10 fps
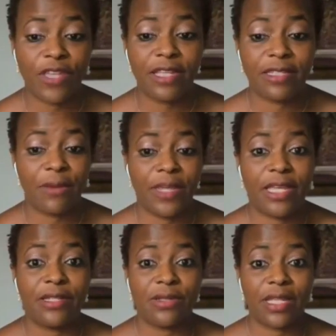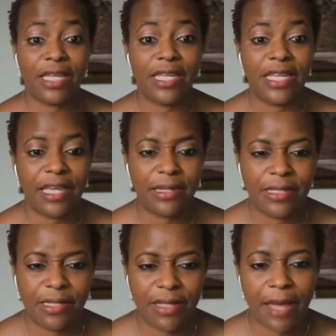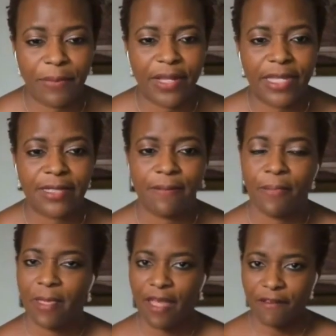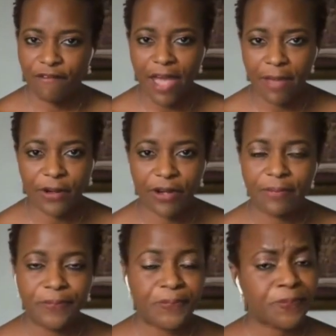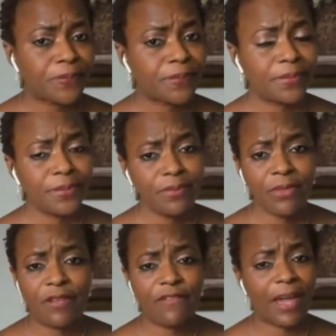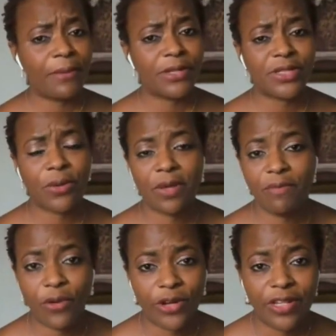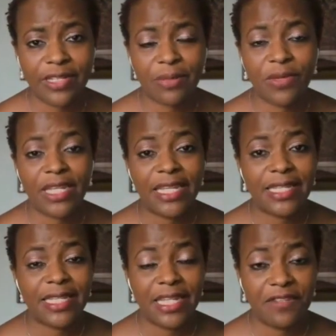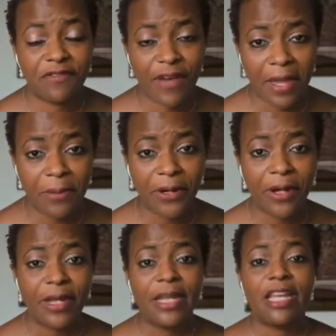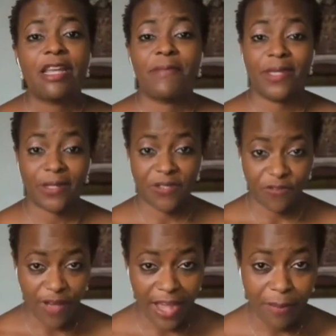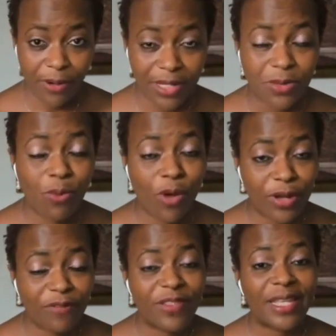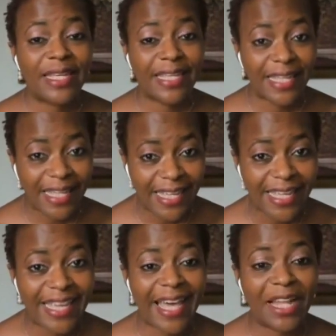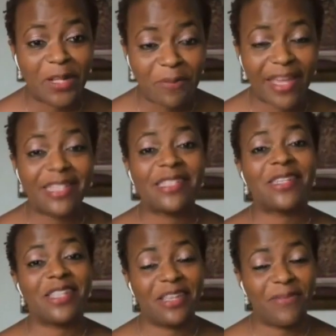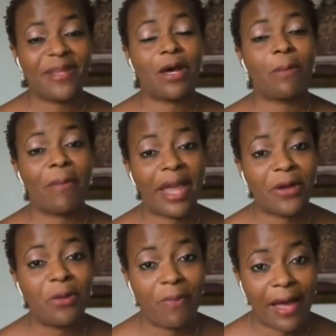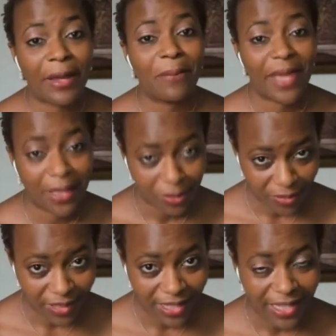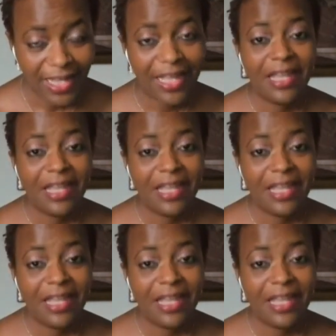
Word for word: things that we can do that can get us to that place fiber Fiber is so important that we need to eat fiber because fiber is one of the key elements to keeping our microbiome healthy.